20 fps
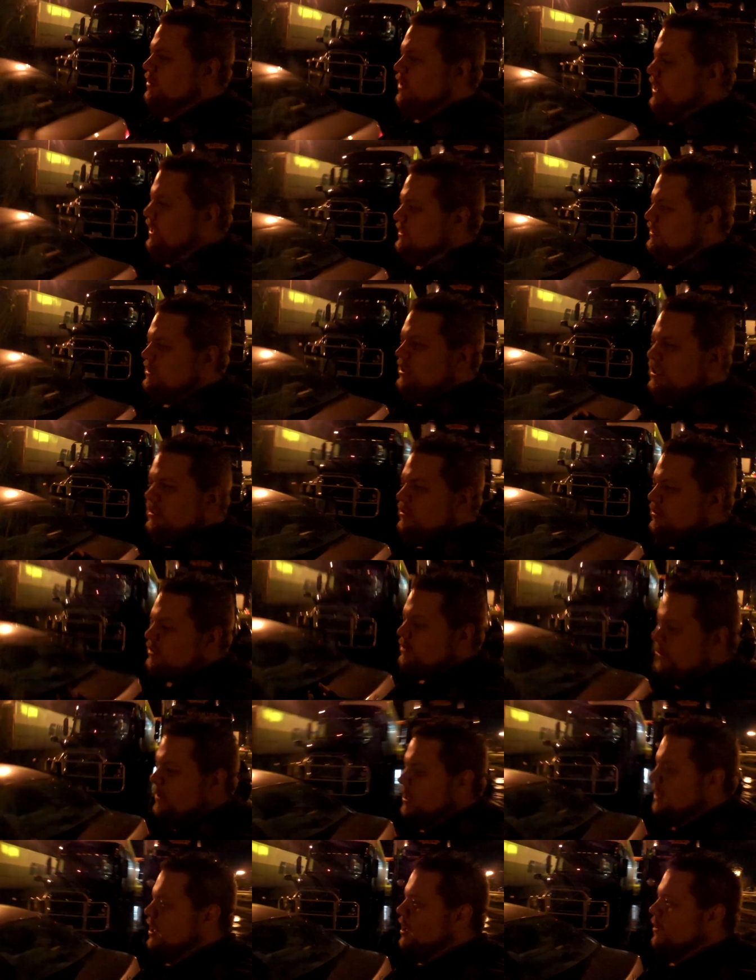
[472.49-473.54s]
so that diesel
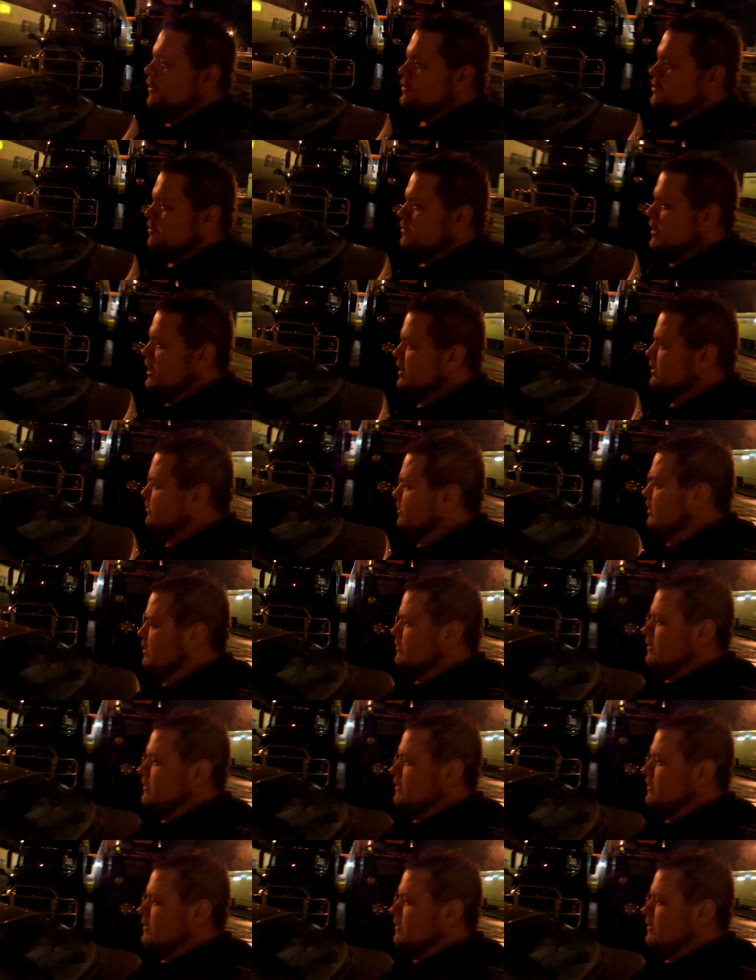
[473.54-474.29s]
smell always reminds me